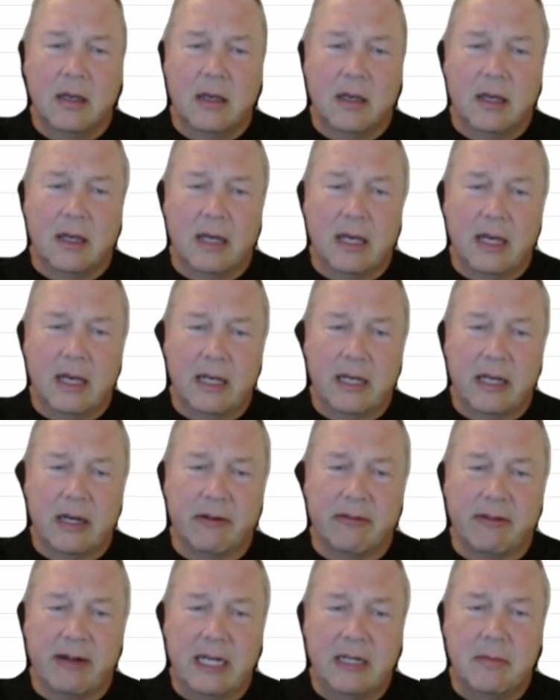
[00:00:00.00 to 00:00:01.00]
and a
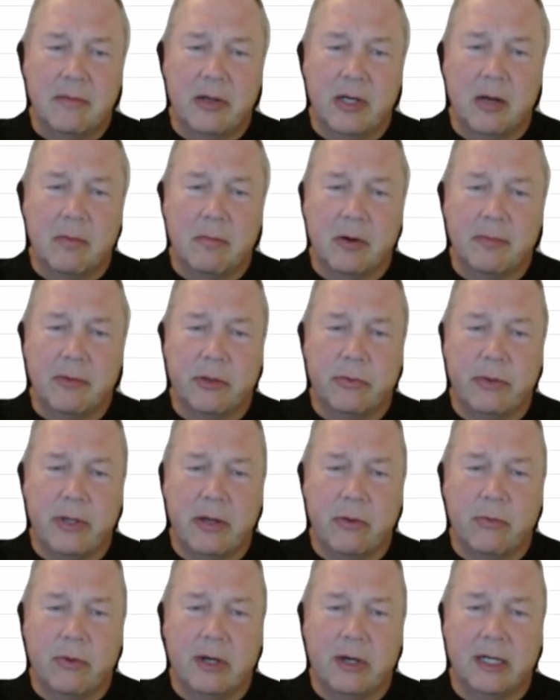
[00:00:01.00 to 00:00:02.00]
random number
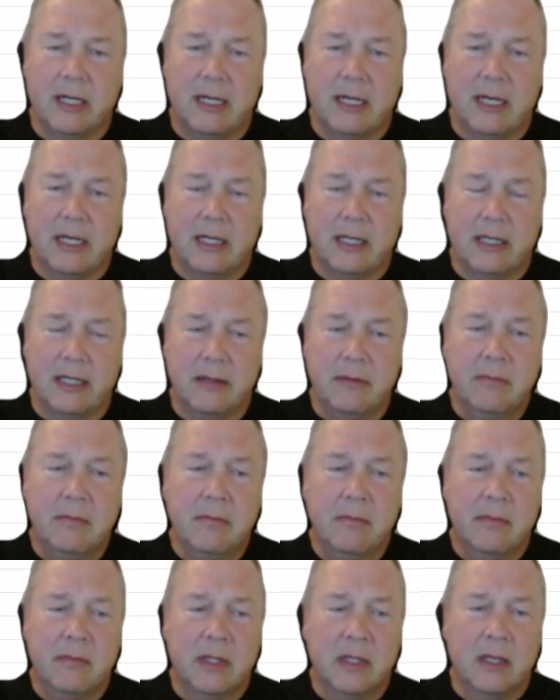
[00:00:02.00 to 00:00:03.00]
between 1 and 9.
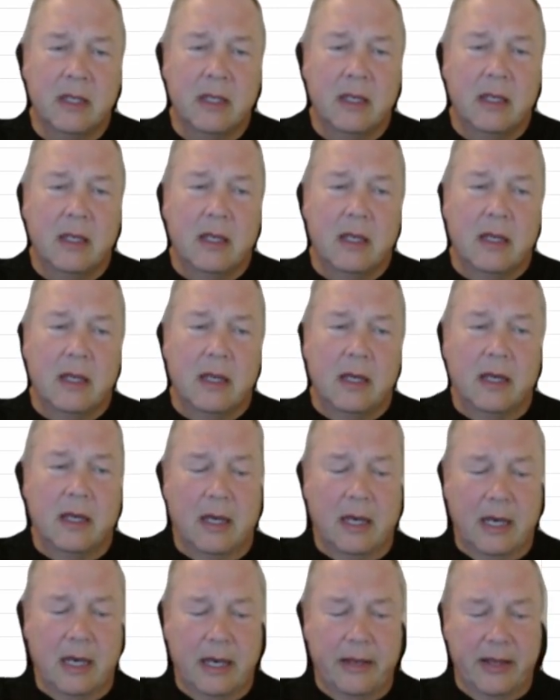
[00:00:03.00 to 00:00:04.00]

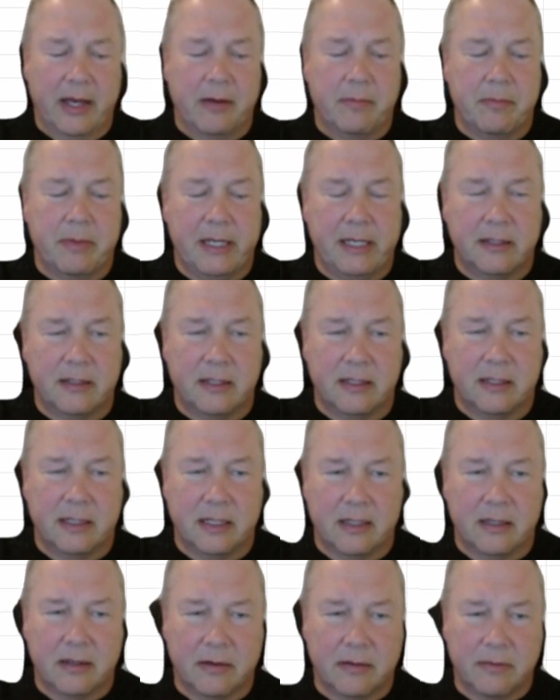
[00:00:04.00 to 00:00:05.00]
And that means
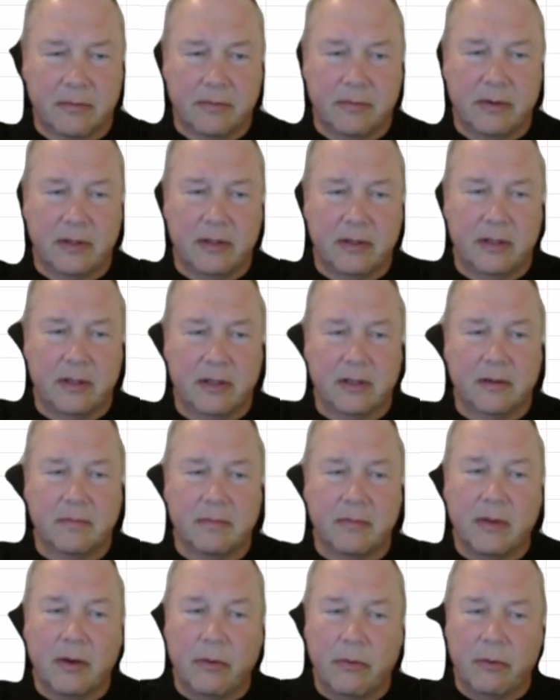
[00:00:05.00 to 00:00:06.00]
that
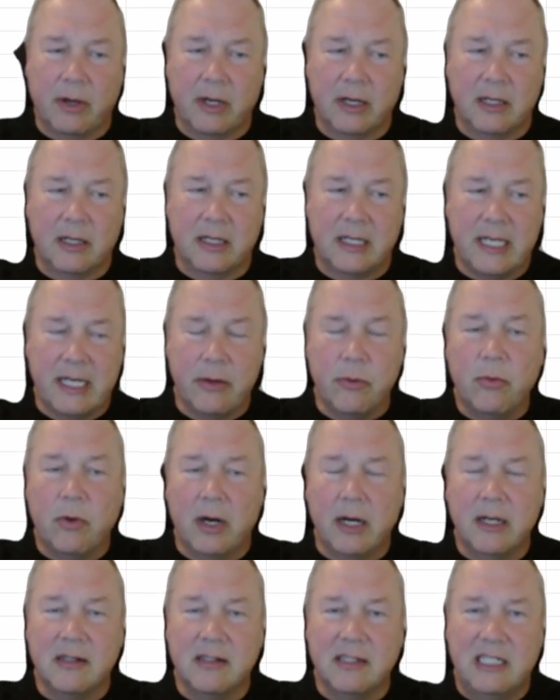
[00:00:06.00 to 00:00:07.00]
what
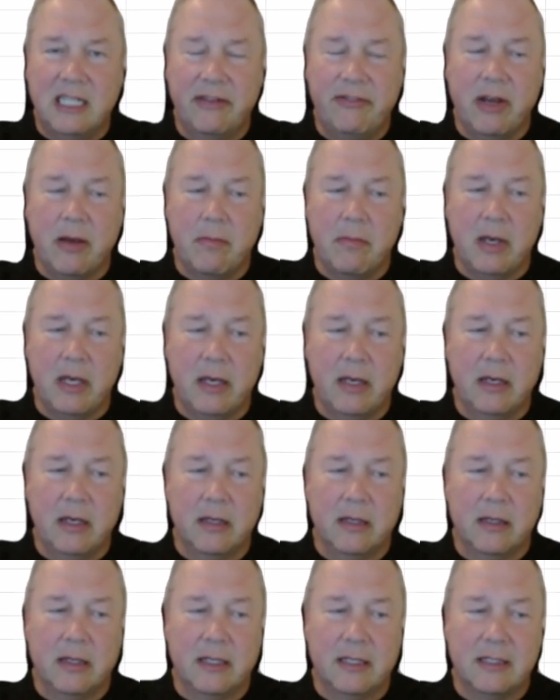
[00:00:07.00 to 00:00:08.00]
D1 is giving me
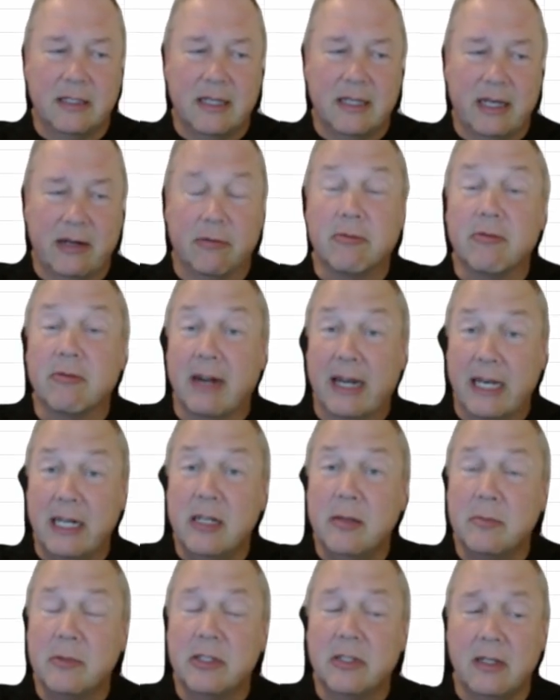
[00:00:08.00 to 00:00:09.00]
is a
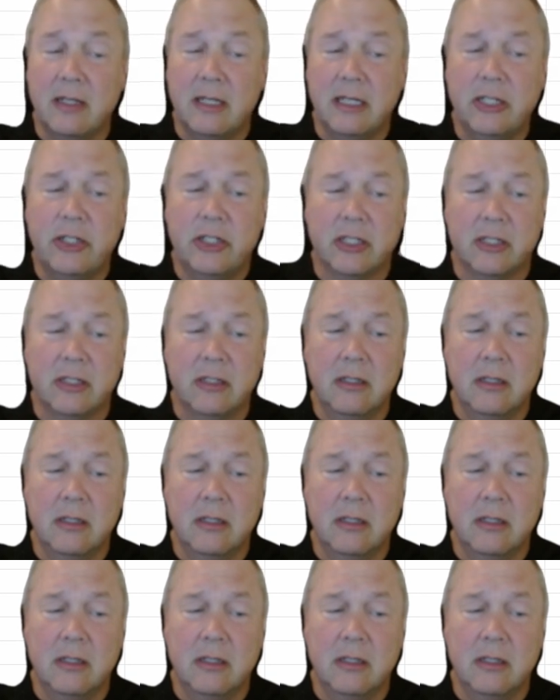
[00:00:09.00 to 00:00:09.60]
random selection